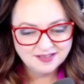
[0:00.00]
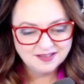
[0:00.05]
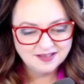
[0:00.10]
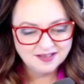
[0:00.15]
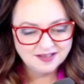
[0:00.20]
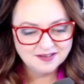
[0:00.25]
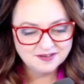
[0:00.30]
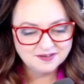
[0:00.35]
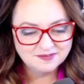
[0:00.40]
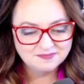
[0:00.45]

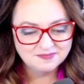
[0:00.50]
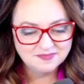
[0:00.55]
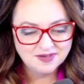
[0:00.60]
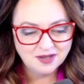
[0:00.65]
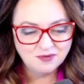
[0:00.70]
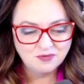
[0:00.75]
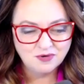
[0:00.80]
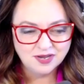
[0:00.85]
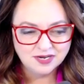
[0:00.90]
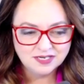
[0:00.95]
Um, I
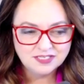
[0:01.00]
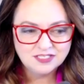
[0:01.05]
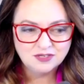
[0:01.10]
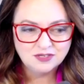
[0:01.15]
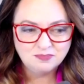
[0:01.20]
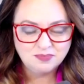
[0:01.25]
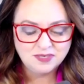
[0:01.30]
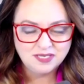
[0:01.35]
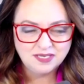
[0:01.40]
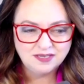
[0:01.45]
wanted to
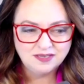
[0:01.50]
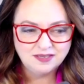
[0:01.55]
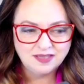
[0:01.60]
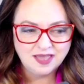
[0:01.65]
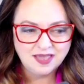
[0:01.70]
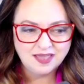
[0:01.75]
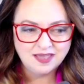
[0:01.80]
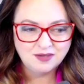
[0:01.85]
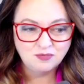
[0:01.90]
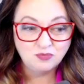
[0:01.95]
be
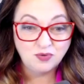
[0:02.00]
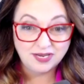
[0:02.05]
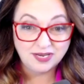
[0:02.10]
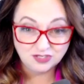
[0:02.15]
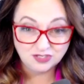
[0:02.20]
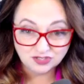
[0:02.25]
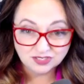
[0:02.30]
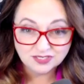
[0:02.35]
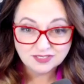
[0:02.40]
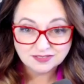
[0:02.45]
a
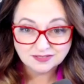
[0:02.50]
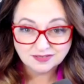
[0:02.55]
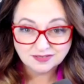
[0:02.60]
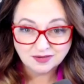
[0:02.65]
waitress.